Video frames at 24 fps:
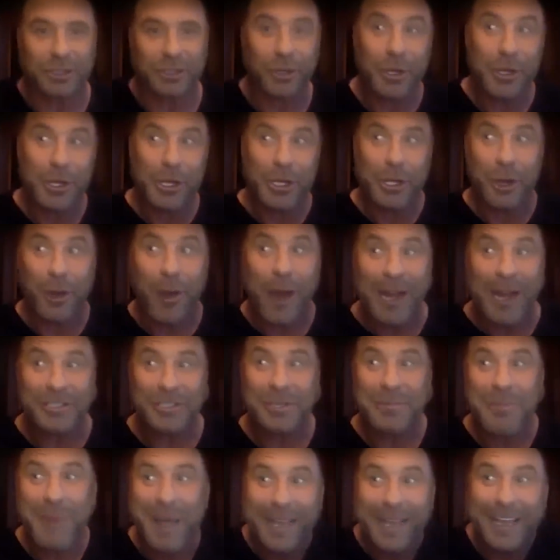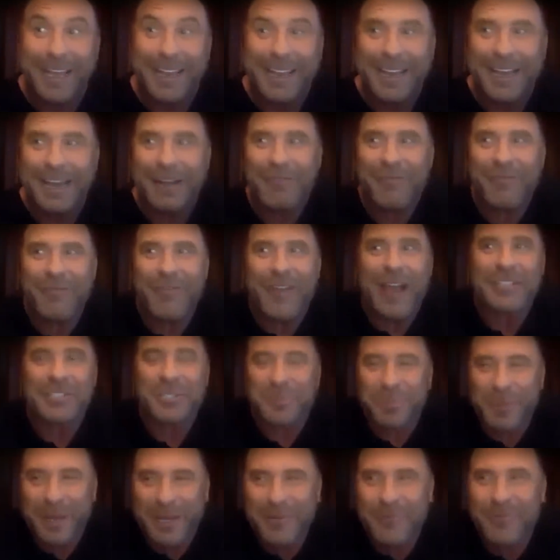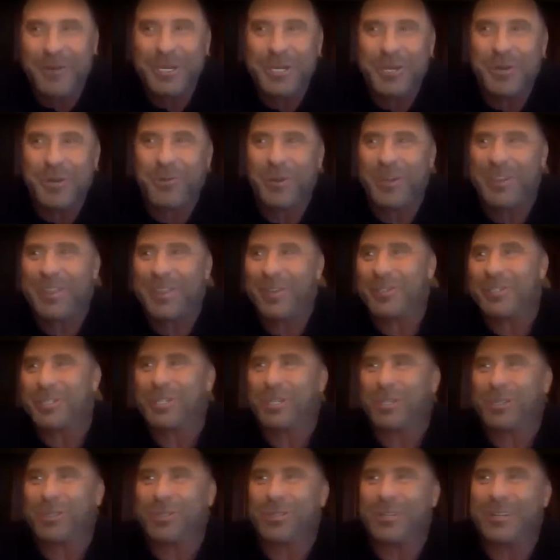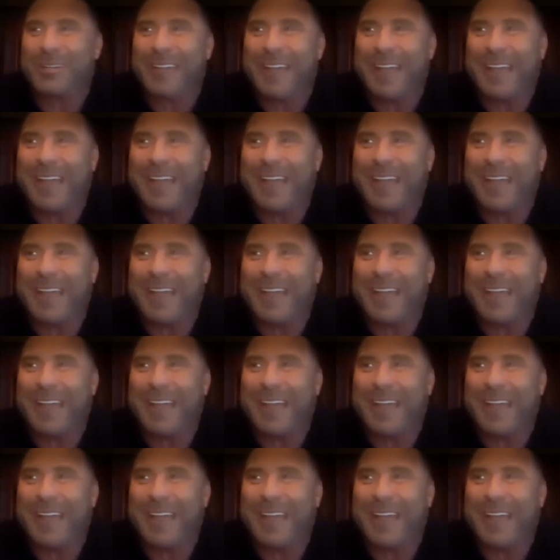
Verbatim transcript: So you're actually making an investment when you're with your children